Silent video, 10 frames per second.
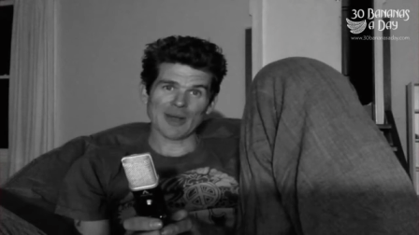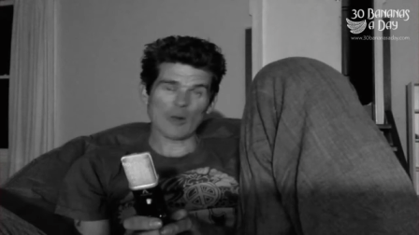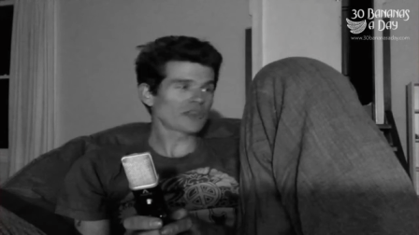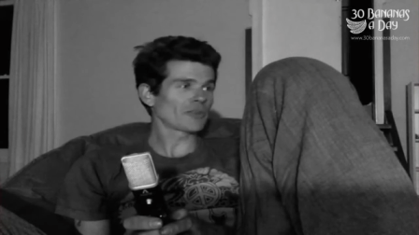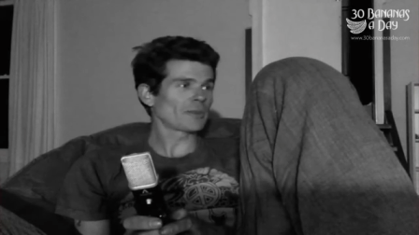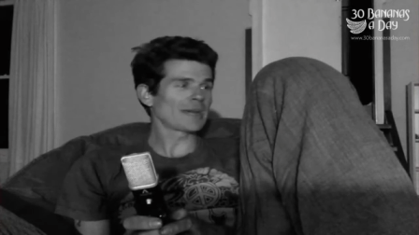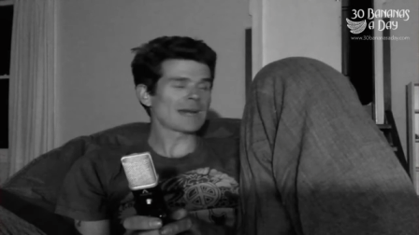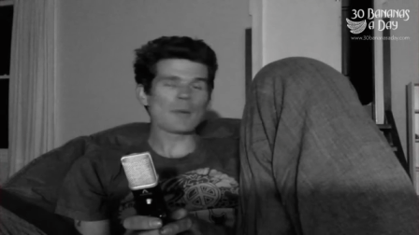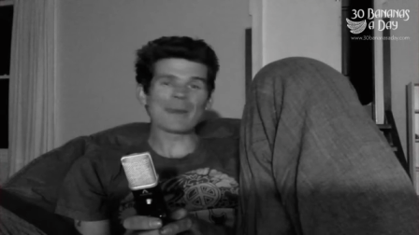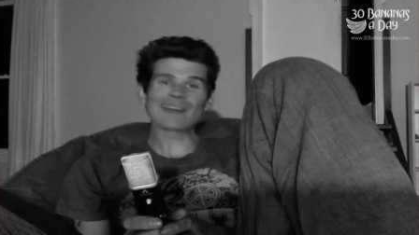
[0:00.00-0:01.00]
I wanted to
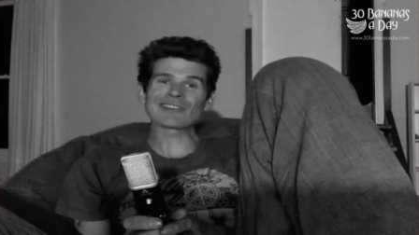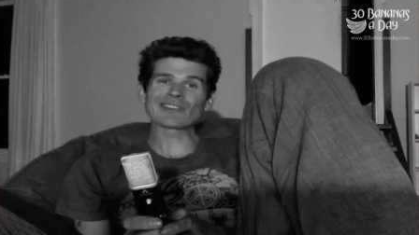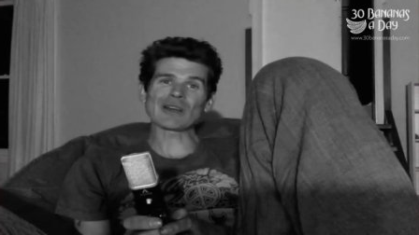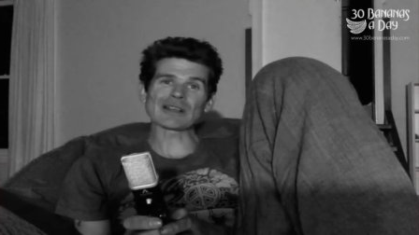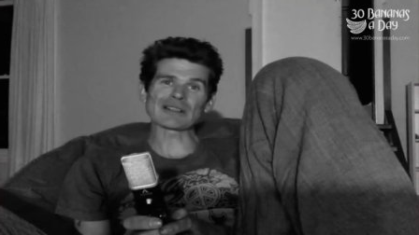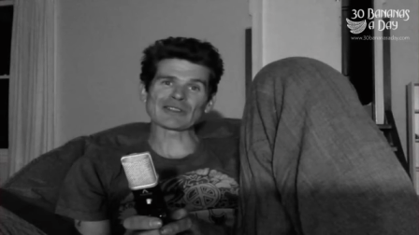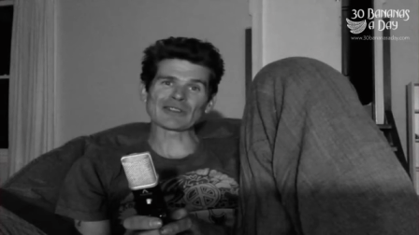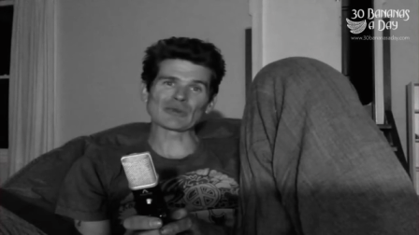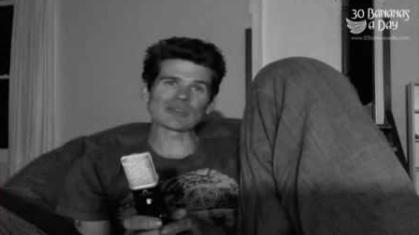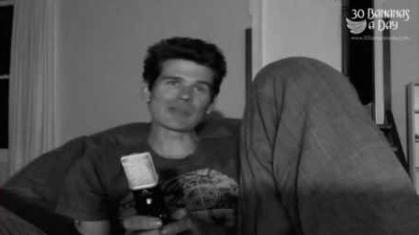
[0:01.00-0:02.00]
become a better
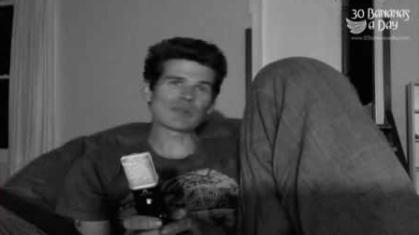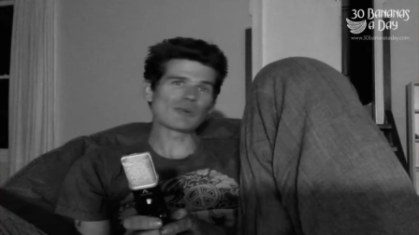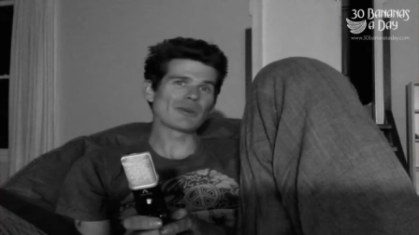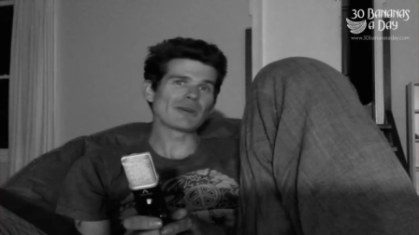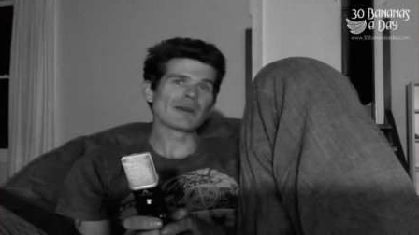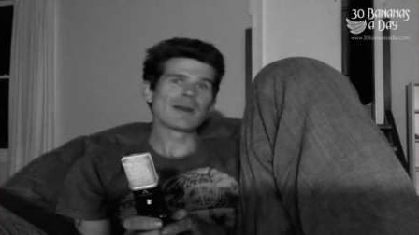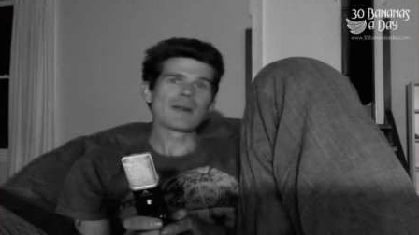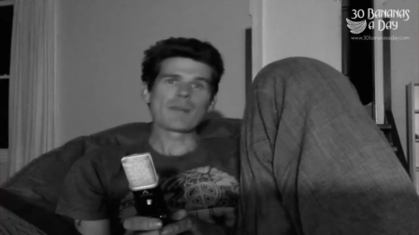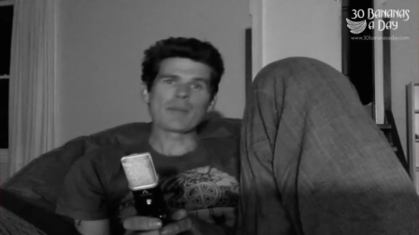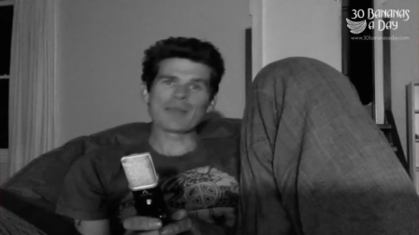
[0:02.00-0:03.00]
cyclist. I looked up who the
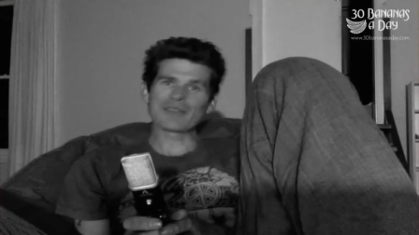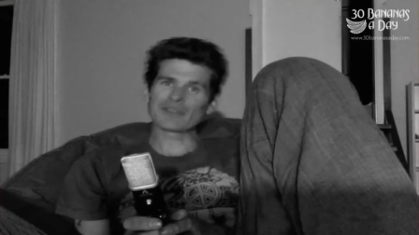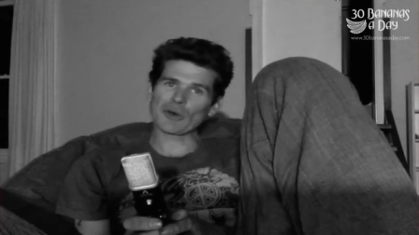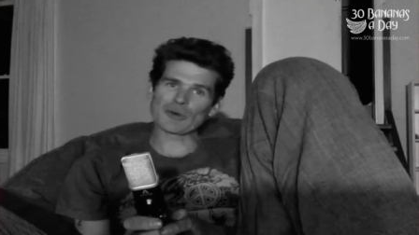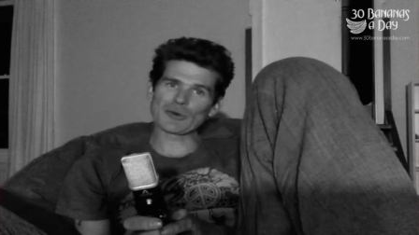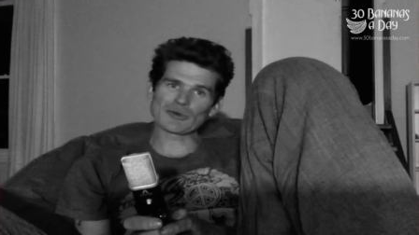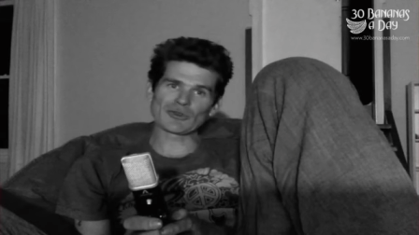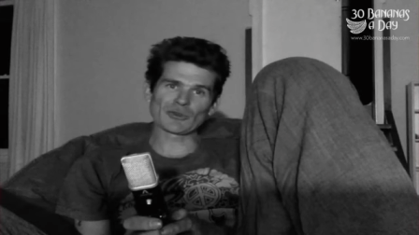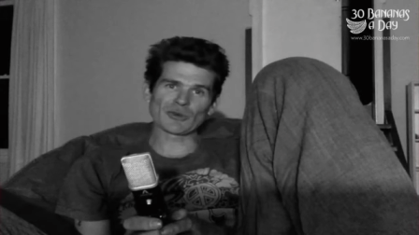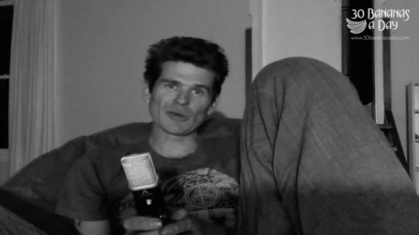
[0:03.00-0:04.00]
best
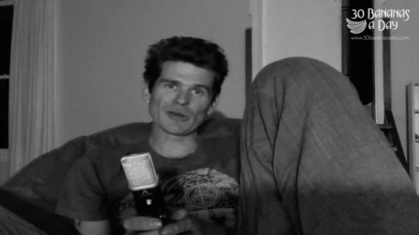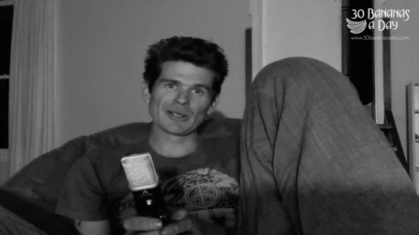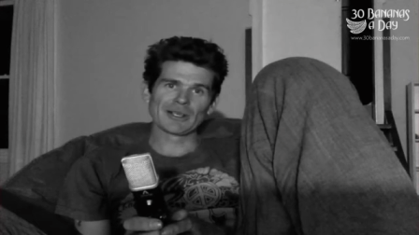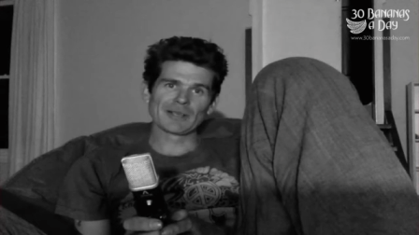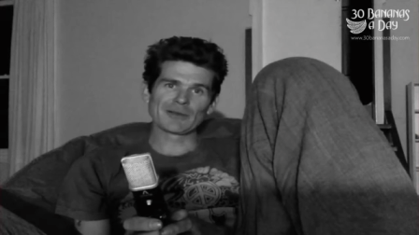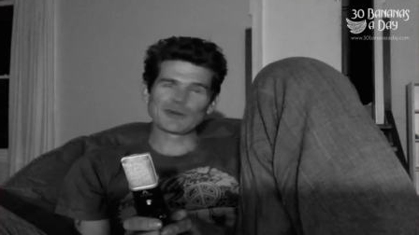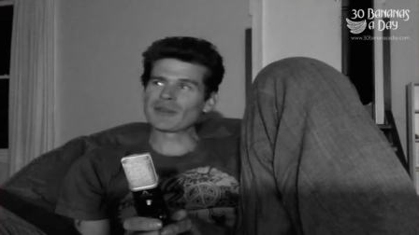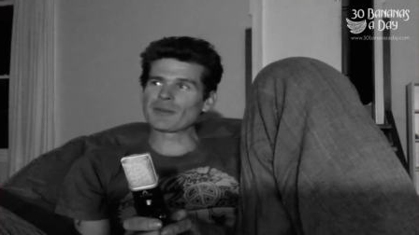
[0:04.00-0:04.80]
coaches were using the